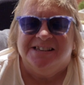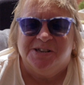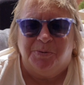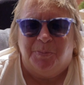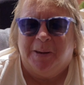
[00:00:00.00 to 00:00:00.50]

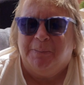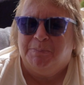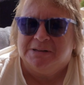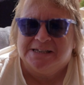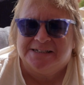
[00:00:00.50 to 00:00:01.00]
So
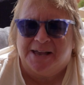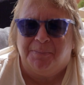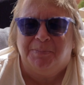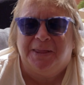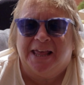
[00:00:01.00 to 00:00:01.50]
people
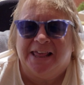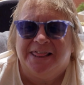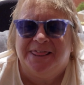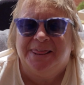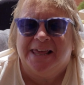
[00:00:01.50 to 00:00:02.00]

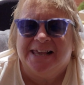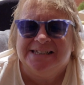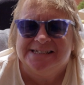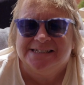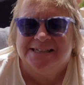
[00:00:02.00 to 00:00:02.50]
sometimes think
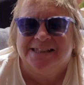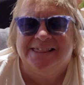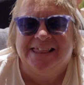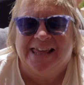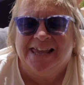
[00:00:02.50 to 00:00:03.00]

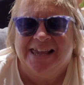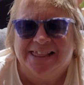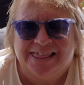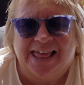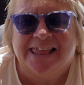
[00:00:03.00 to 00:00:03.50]

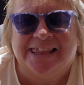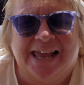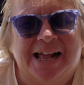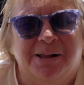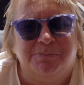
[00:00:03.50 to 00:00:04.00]
that
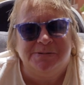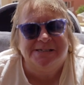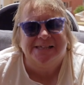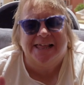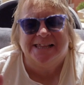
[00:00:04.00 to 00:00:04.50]
helps
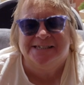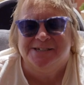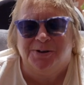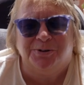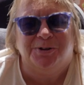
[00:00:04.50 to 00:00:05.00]
that
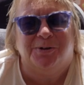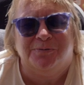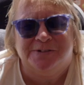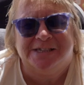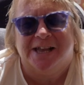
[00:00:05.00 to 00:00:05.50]
sort
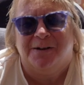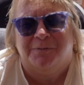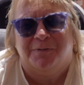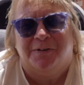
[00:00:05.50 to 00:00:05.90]
of stuff.